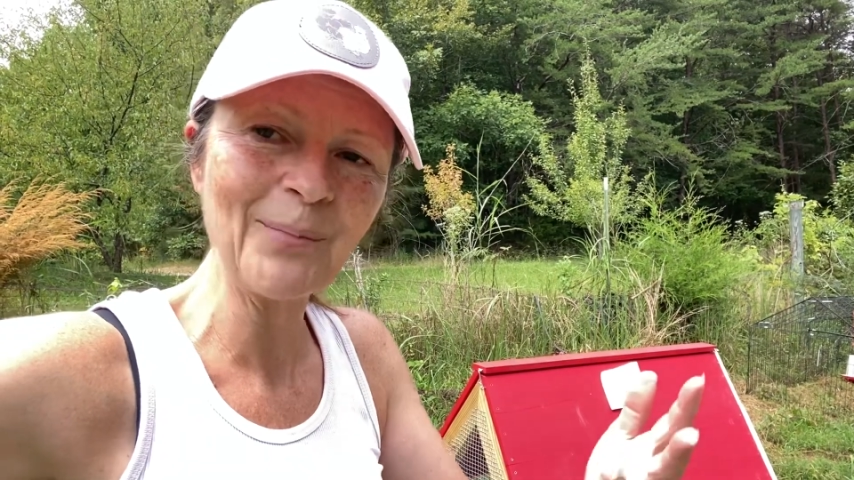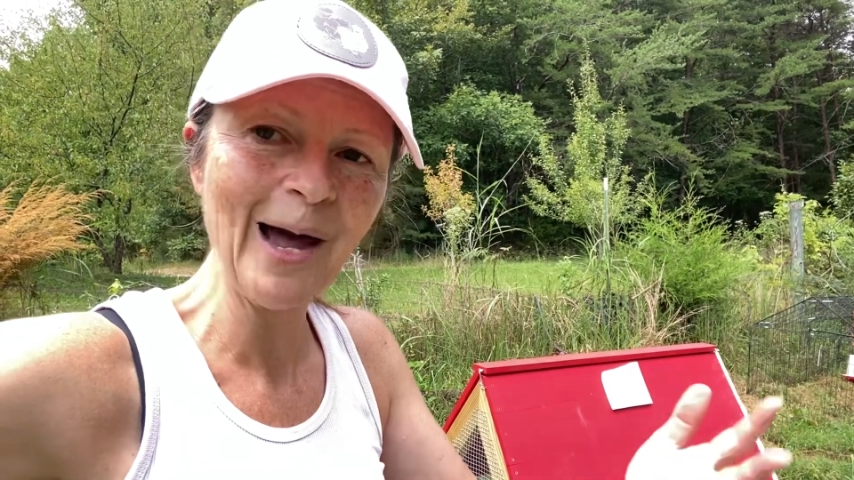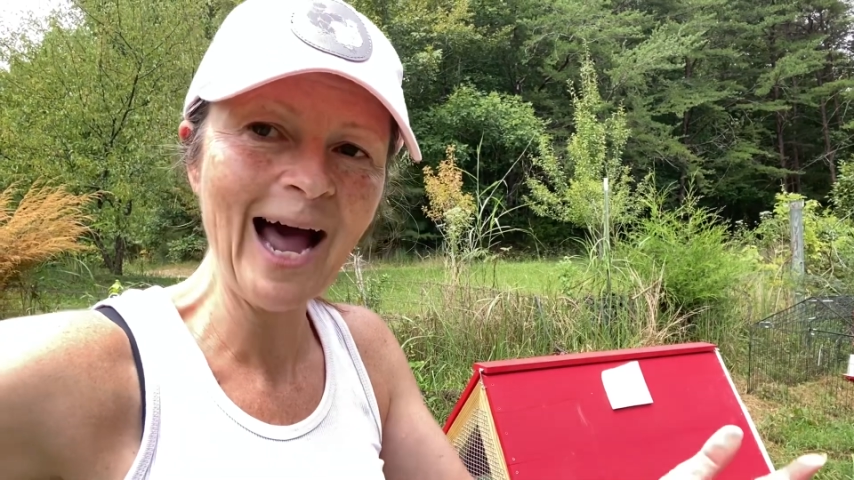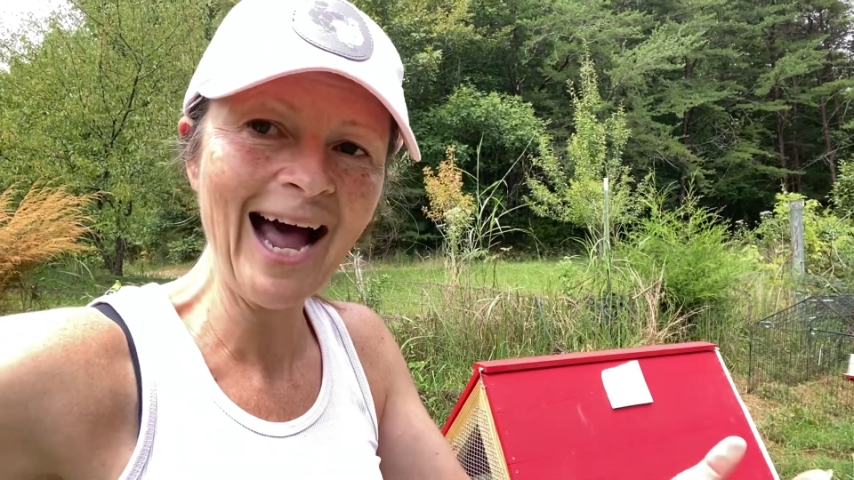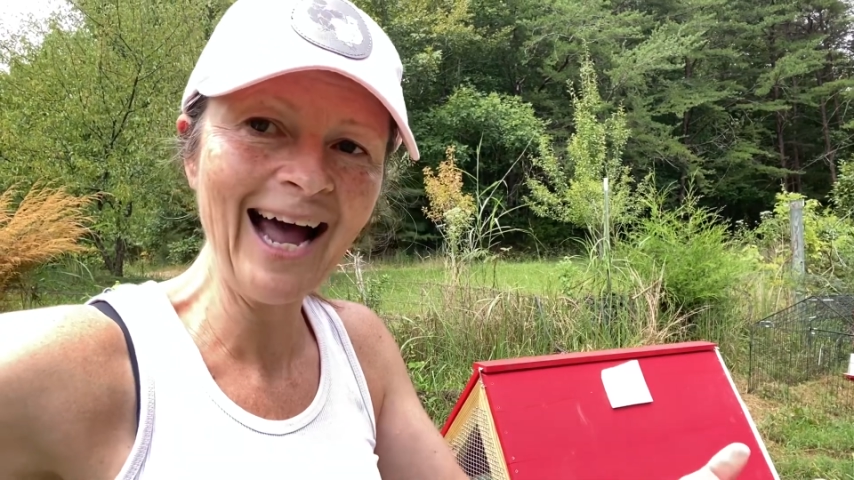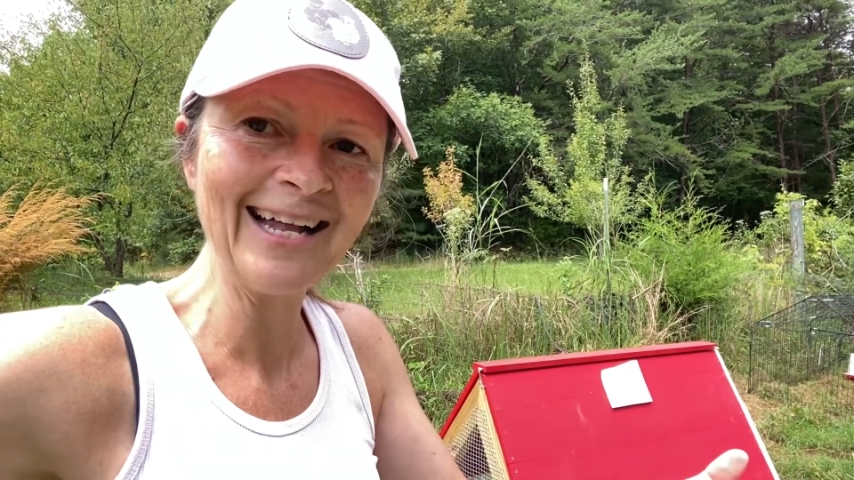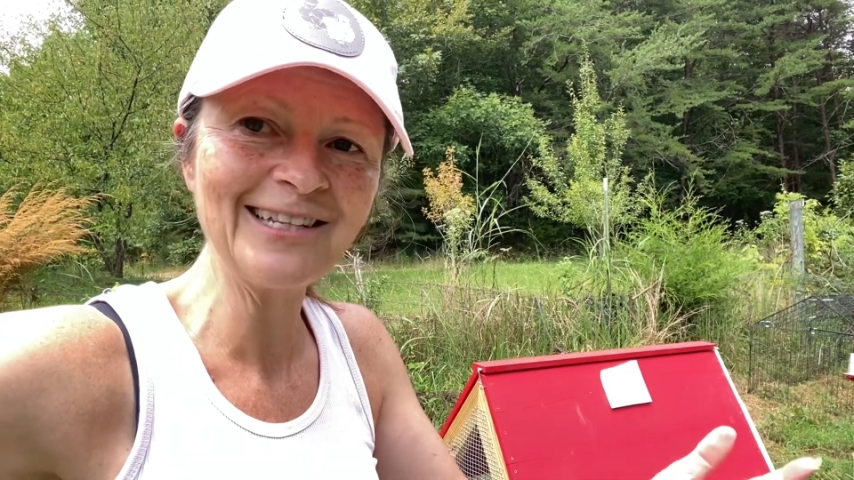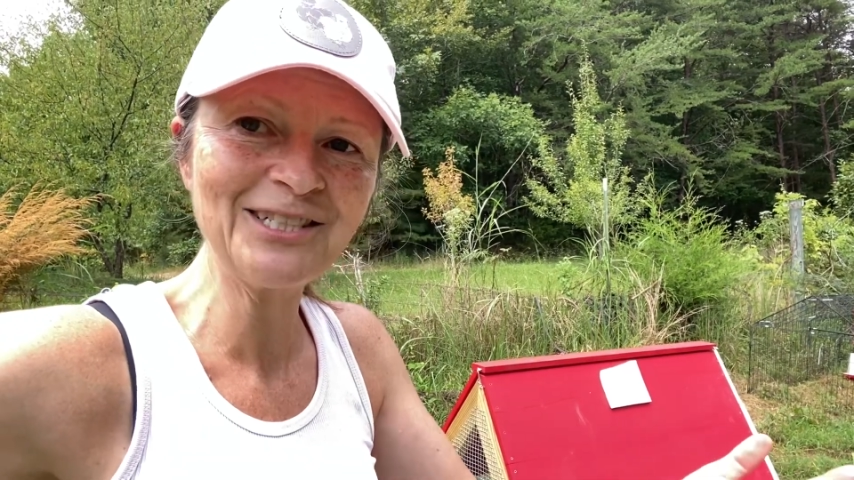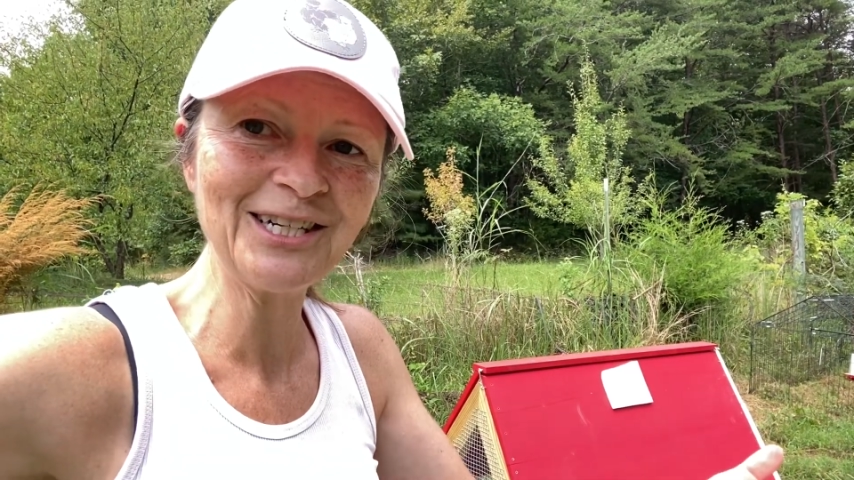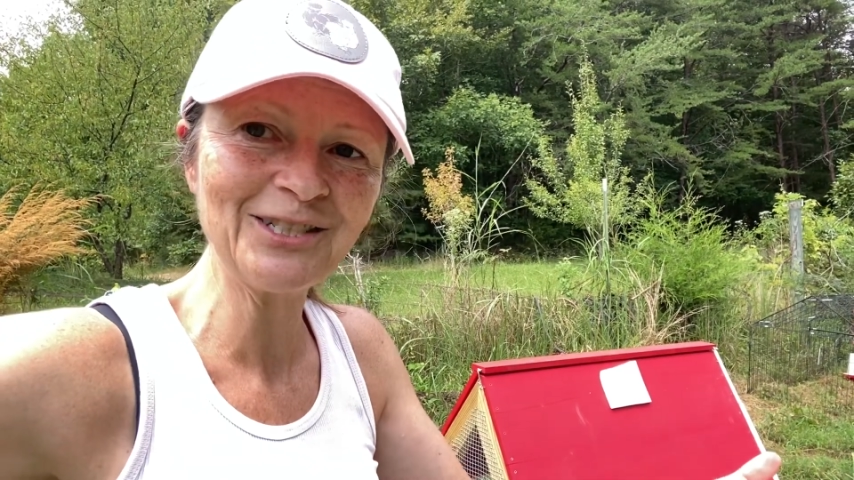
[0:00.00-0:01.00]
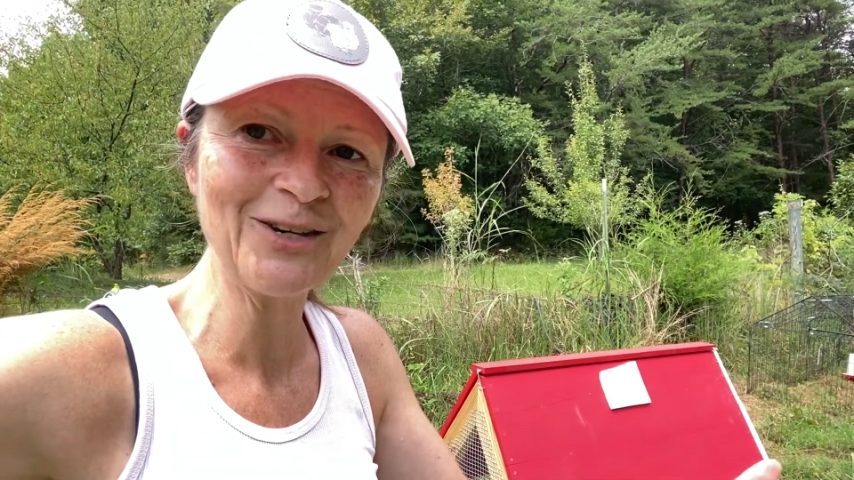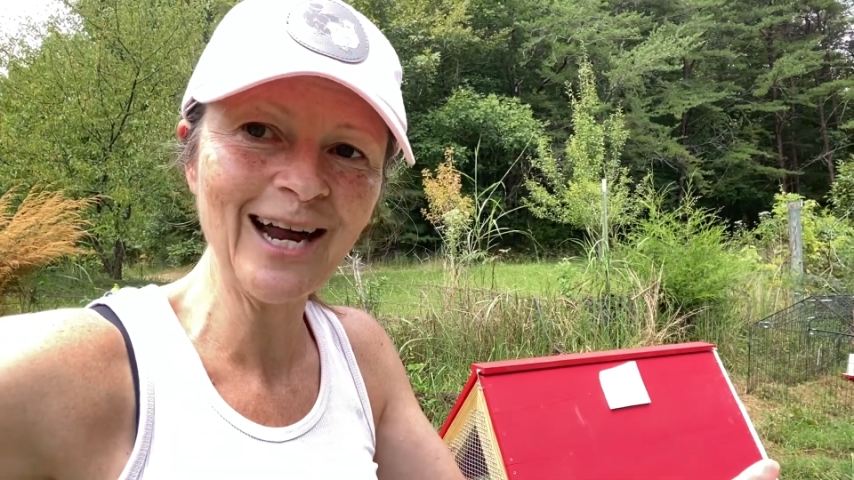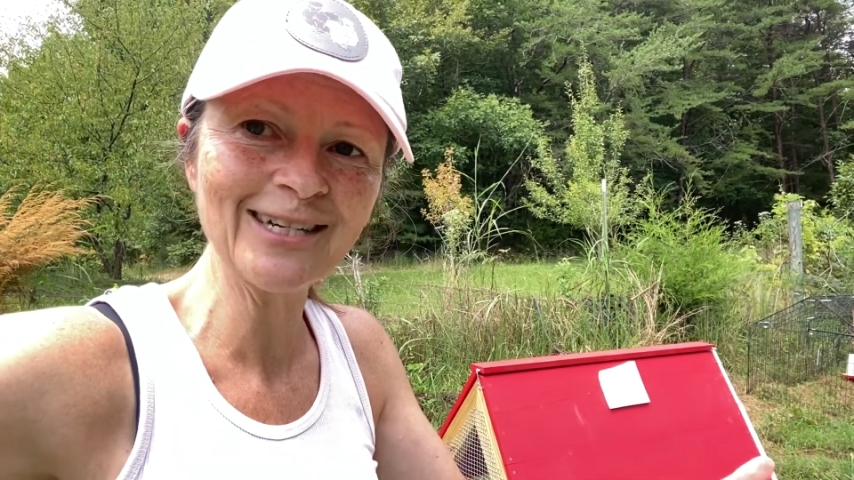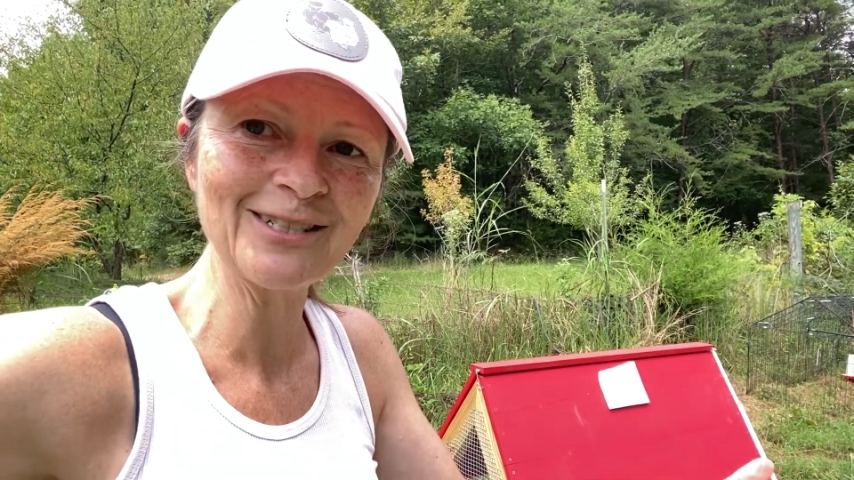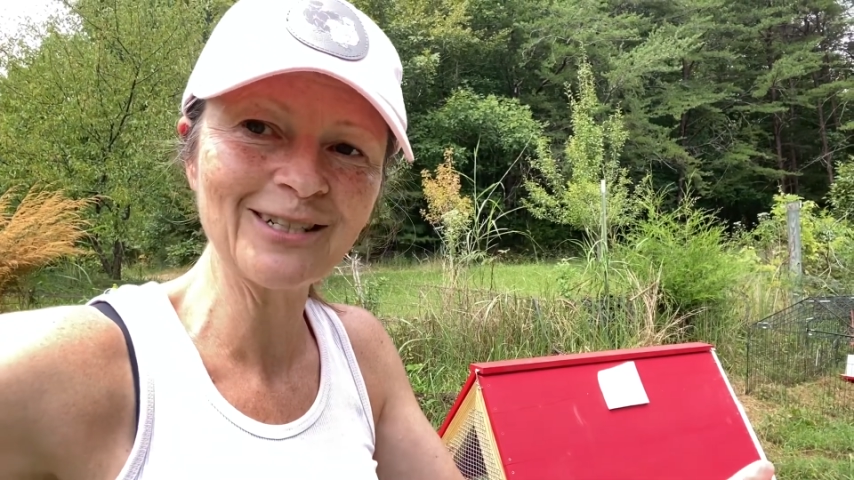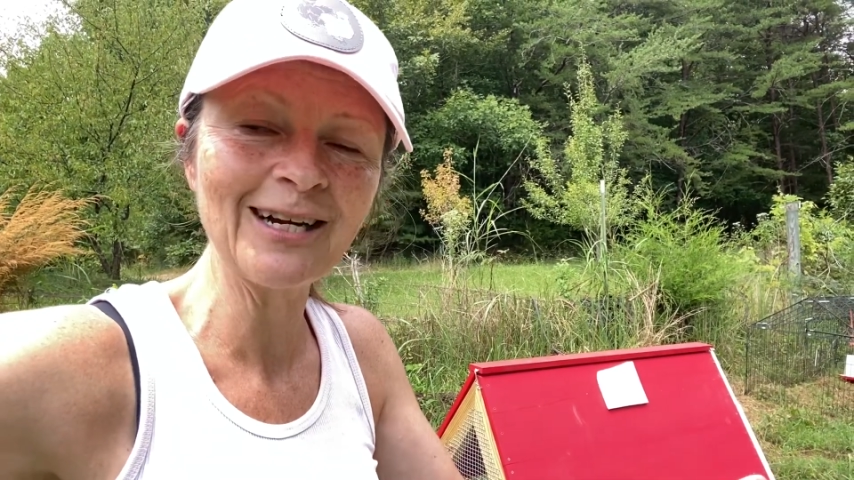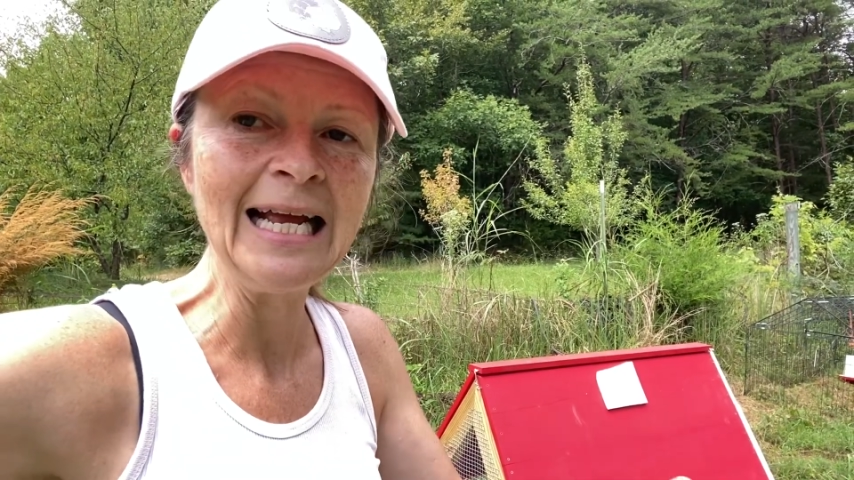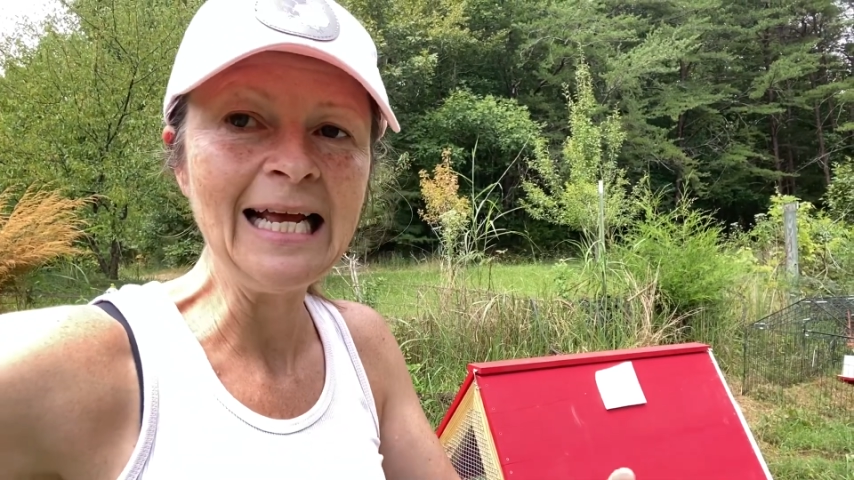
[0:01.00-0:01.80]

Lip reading: behind the chicken tractor